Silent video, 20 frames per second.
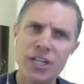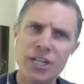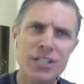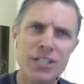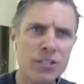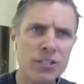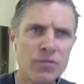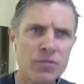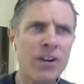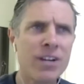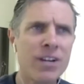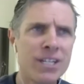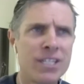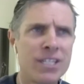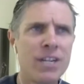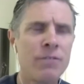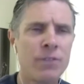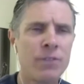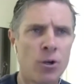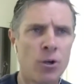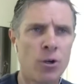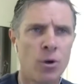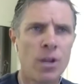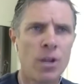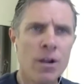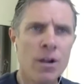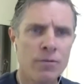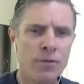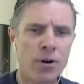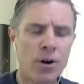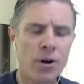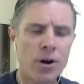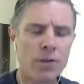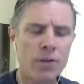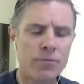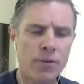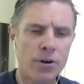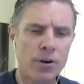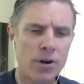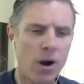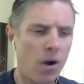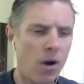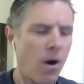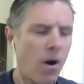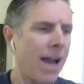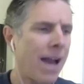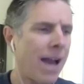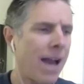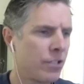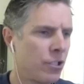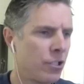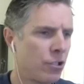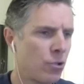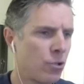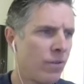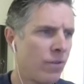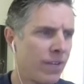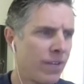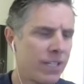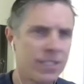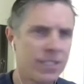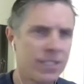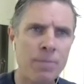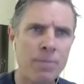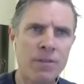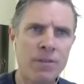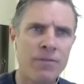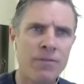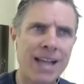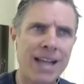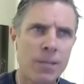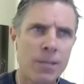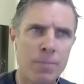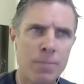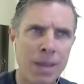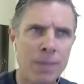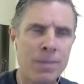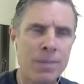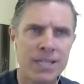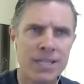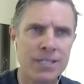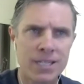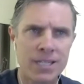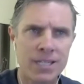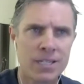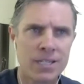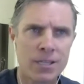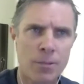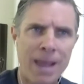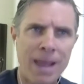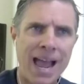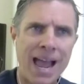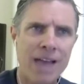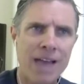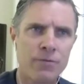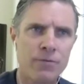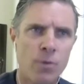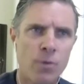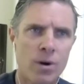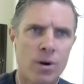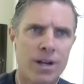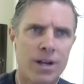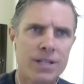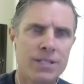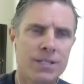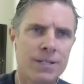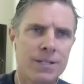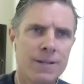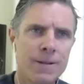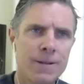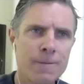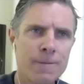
Because it's very difficult for a lot of us to sort of accept the fact that maybe this isn't the path for us.